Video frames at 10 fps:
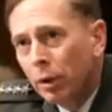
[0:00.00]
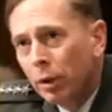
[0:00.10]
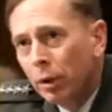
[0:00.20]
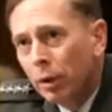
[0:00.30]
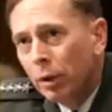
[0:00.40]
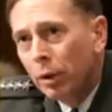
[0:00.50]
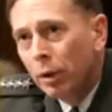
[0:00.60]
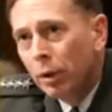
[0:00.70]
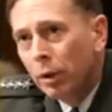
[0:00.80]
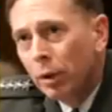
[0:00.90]

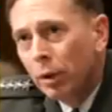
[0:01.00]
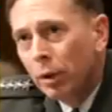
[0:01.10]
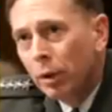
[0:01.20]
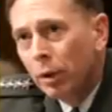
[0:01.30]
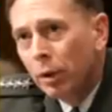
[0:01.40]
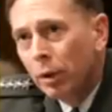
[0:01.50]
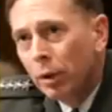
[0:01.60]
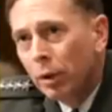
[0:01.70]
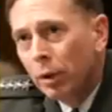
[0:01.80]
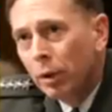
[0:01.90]

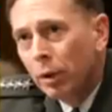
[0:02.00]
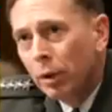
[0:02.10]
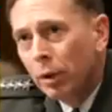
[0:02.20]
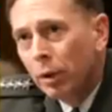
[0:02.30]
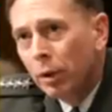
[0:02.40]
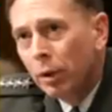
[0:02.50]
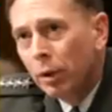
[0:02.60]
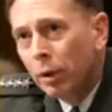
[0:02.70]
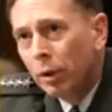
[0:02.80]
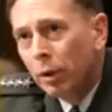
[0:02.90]

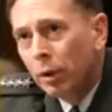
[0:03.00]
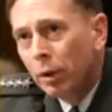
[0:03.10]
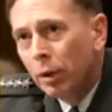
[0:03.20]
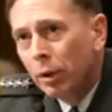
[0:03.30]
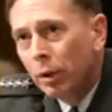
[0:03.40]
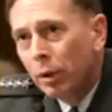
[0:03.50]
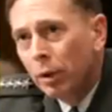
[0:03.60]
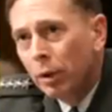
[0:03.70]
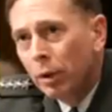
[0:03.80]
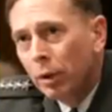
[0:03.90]

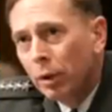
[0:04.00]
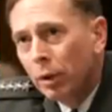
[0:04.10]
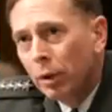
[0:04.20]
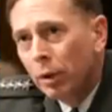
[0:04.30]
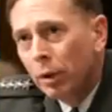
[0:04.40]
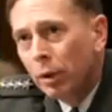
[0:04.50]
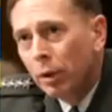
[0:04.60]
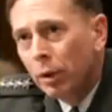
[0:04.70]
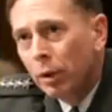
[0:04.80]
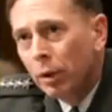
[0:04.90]

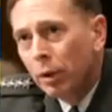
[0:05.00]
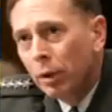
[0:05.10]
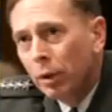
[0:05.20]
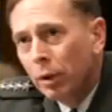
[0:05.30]
[no speech]